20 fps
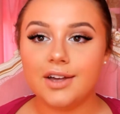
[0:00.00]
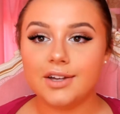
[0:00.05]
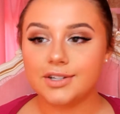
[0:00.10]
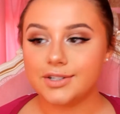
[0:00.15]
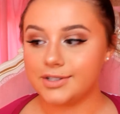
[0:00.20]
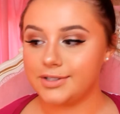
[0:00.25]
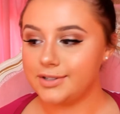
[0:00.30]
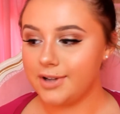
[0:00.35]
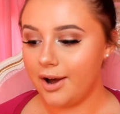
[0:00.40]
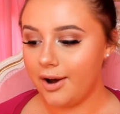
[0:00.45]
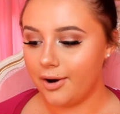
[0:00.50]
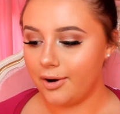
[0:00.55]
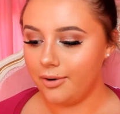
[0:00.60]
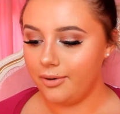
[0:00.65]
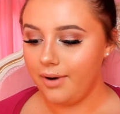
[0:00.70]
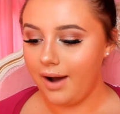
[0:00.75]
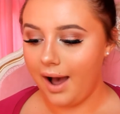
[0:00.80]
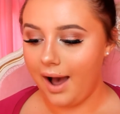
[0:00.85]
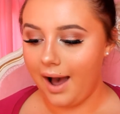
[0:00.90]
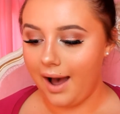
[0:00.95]

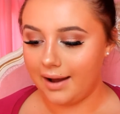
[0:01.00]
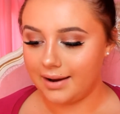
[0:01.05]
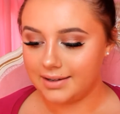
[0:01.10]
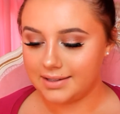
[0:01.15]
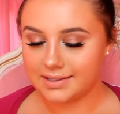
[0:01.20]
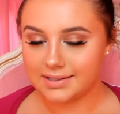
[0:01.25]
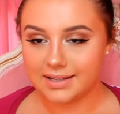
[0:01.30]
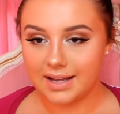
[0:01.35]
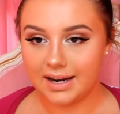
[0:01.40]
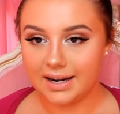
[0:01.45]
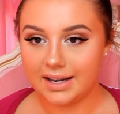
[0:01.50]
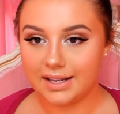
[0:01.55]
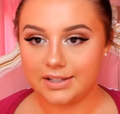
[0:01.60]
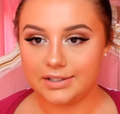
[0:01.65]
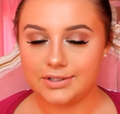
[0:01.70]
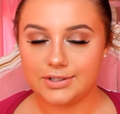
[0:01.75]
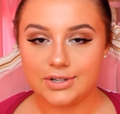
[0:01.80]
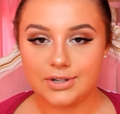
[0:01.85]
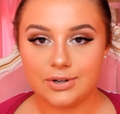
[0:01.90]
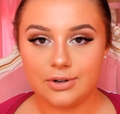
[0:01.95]
So I
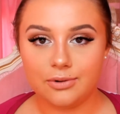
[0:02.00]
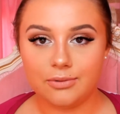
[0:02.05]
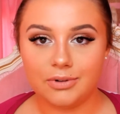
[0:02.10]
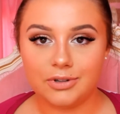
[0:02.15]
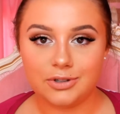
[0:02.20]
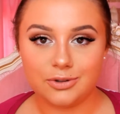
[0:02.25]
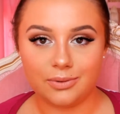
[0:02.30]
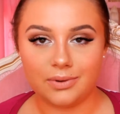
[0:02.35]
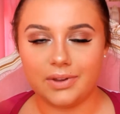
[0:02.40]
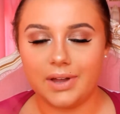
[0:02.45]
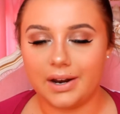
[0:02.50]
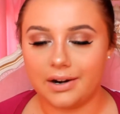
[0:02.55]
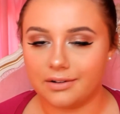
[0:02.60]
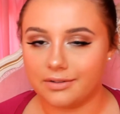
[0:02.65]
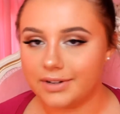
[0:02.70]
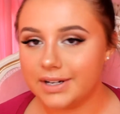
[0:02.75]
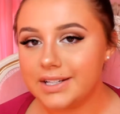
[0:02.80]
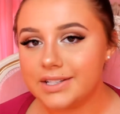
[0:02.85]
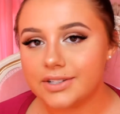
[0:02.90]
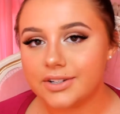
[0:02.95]
decided to do a lot of
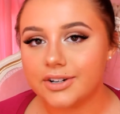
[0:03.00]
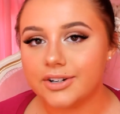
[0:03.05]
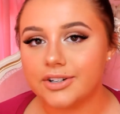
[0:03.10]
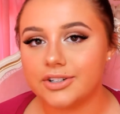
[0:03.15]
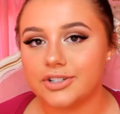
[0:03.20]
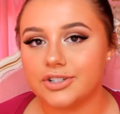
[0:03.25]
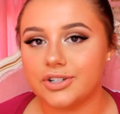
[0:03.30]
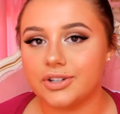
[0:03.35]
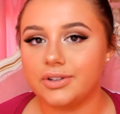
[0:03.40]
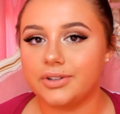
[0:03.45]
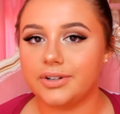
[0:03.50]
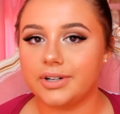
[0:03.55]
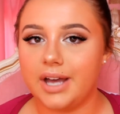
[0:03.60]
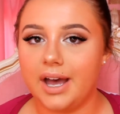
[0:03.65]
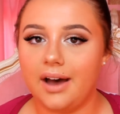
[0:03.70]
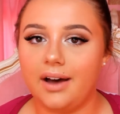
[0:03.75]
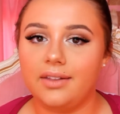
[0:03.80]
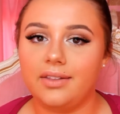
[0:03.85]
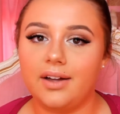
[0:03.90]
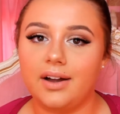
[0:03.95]
research, look
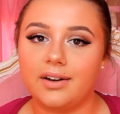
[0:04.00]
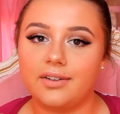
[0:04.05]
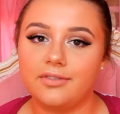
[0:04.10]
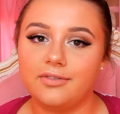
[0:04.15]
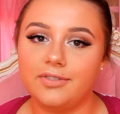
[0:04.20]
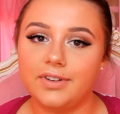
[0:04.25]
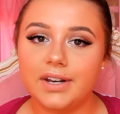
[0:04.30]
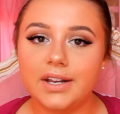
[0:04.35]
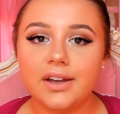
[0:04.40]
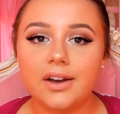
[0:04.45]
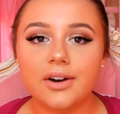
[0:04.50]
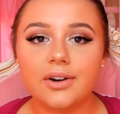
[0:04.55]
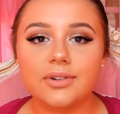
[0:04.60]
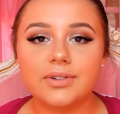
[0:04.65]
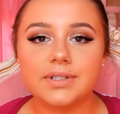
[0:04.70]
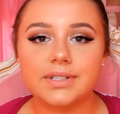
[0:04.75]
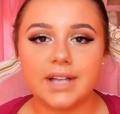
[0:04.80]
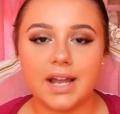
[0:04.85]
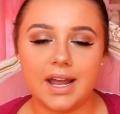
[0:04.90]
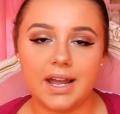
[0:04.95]
at a lot of
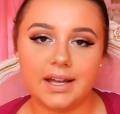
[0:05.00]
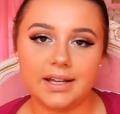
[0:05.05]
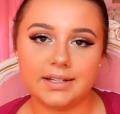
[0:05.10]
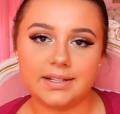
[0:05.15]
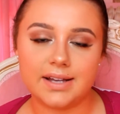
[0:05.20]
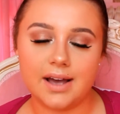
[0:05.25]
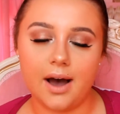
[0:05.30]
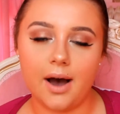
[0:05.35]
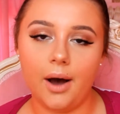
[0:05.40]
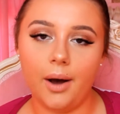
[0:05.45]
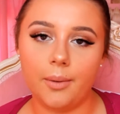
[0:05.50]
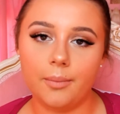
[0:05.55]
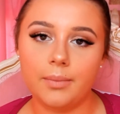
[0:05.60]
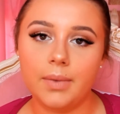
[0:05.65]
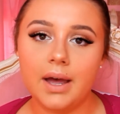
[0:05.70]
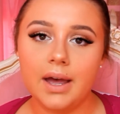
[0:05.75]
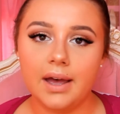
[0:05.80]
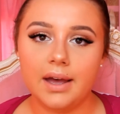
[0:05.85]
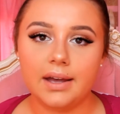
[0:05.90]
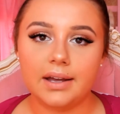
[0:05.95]
videos, and
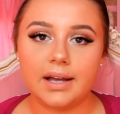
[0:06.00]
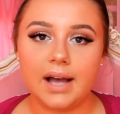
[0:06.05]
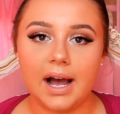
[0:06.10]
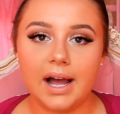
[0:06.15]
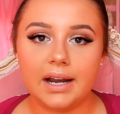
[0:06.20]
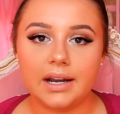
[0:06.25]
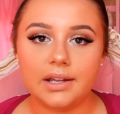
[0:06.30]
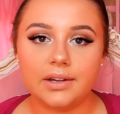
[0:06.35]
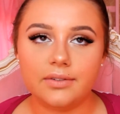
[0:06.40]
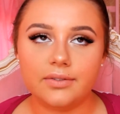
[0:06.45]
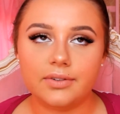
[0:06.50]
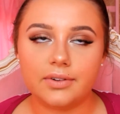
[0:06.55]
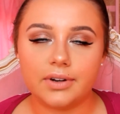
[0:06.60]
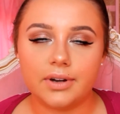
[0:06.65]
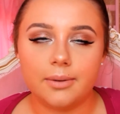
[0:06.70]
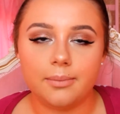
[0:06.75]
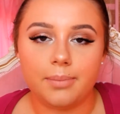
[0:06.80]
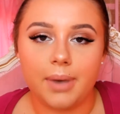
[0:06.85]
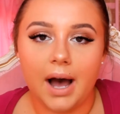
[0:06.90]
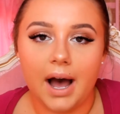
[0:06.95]
kind of
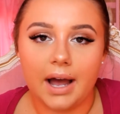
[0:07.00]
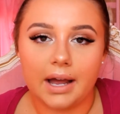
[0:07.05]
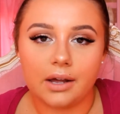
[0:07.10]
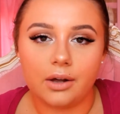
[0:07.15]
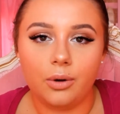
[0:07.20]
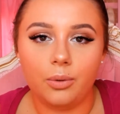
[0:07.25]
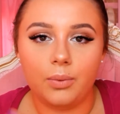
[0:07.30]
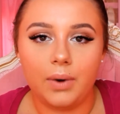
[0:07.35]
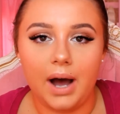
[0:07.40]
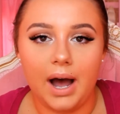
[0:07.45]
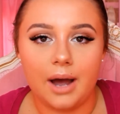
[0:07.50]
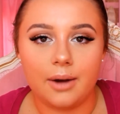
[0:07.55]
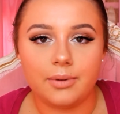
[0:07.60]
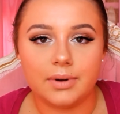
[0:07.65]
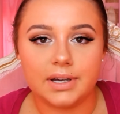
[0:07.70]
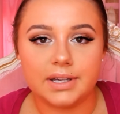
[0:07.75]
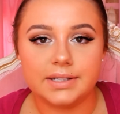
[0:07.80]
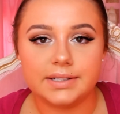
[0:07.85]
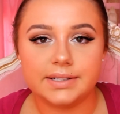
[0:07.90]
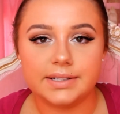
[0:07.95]
compile what I
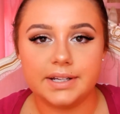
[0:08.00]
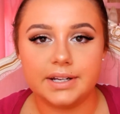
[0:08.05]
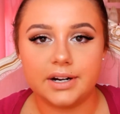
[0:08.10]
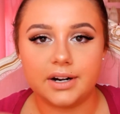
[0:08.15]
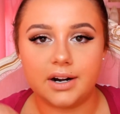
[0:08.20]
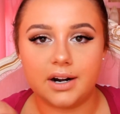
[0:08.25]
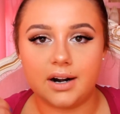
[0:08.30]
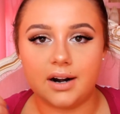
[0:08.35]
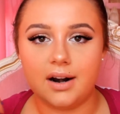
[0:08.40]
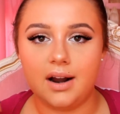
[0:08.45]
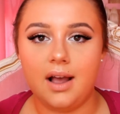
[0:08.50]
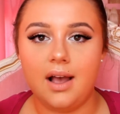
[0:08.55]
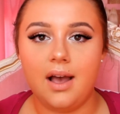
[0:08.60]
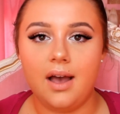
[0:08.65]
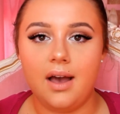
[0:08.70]
would consider